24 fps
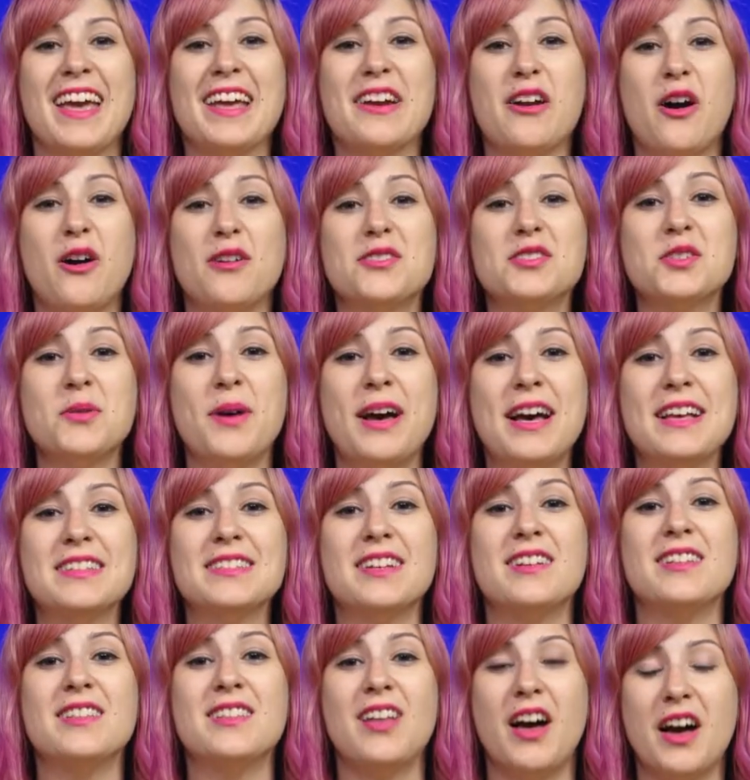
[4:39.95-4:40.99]
It also has
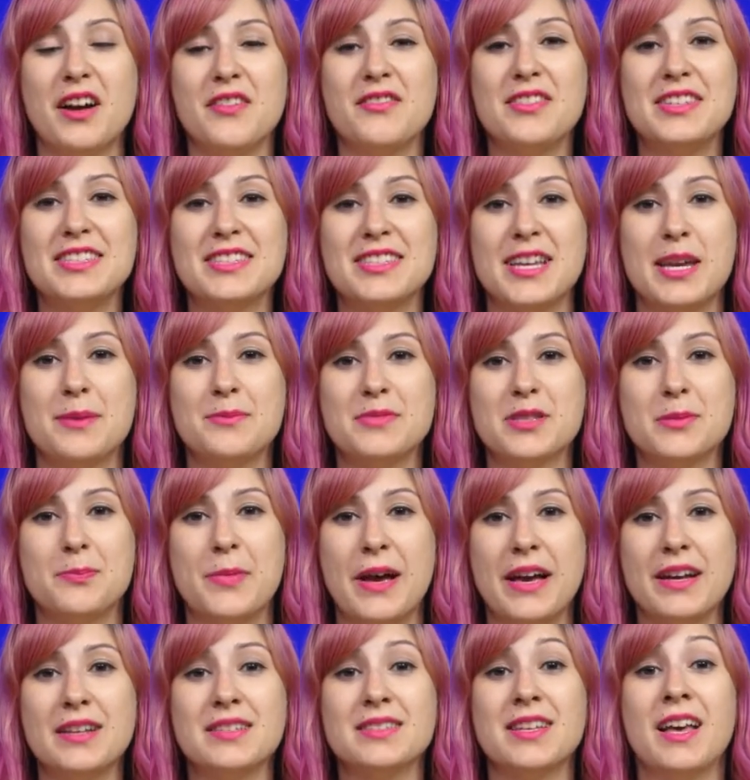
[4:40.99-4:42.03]
a lot of the same
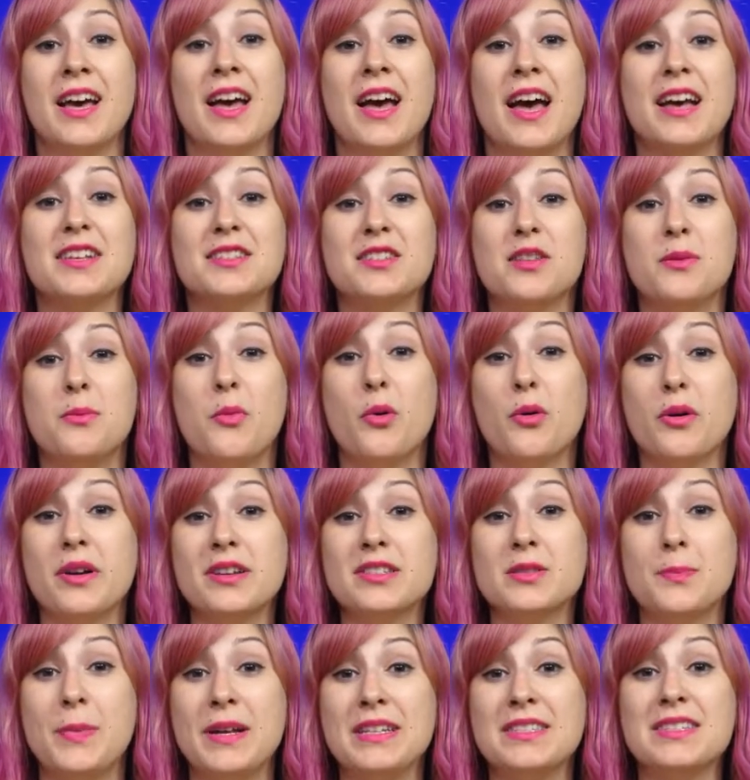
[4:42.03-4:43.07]
specs as the more
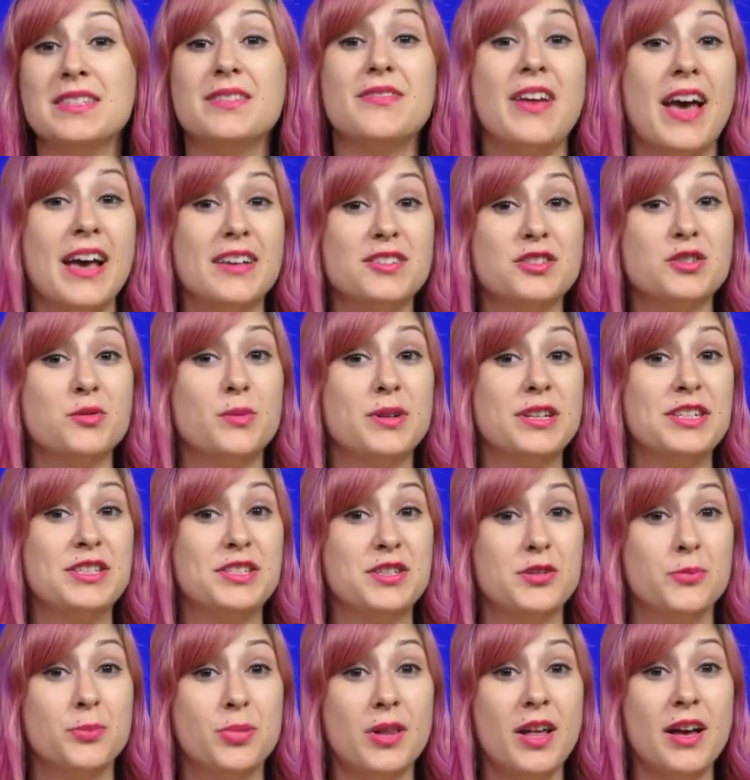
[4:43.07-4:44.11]
expensive
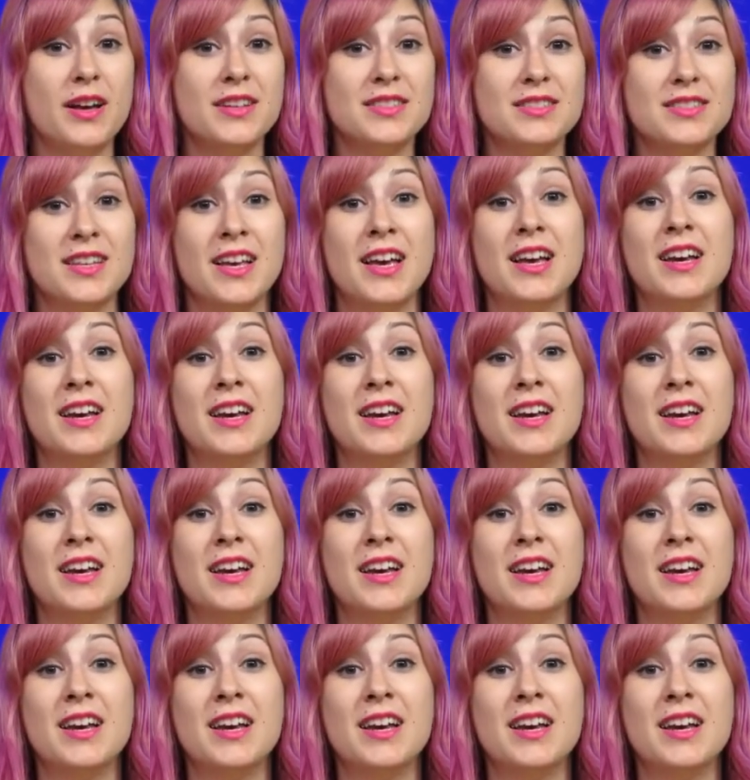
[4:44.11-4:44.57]
S22 Plus,